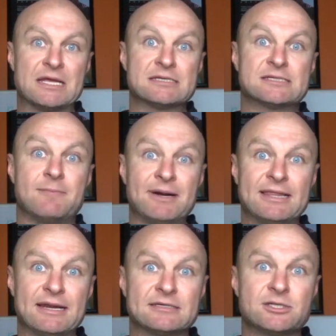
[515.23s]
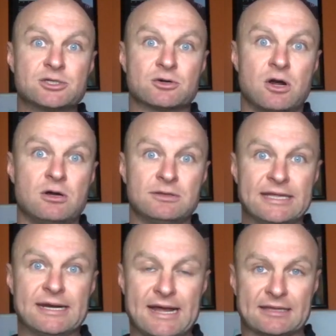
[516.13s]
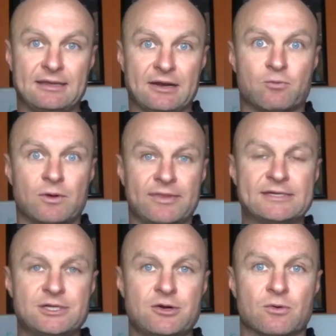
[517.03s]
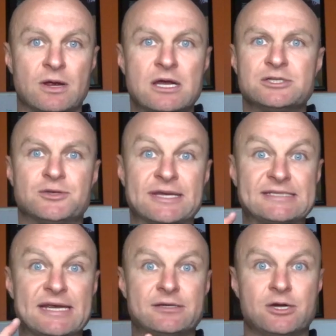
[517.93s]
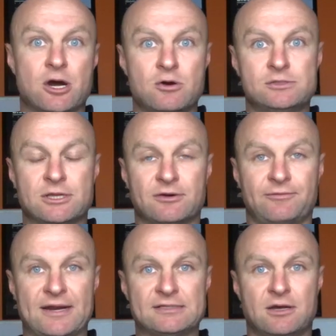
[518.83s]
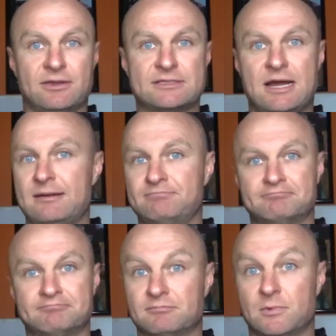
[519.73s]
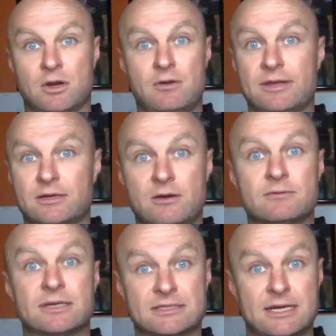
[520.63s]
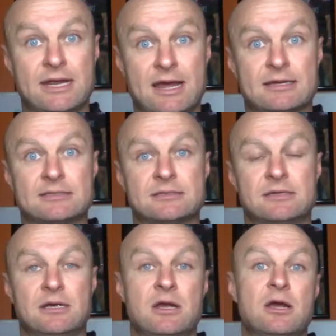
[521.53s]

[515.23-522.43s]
Somebody that is strong, lean, and athletic, what do? Do they say no to their friends all the time? No, they don't. They say yes.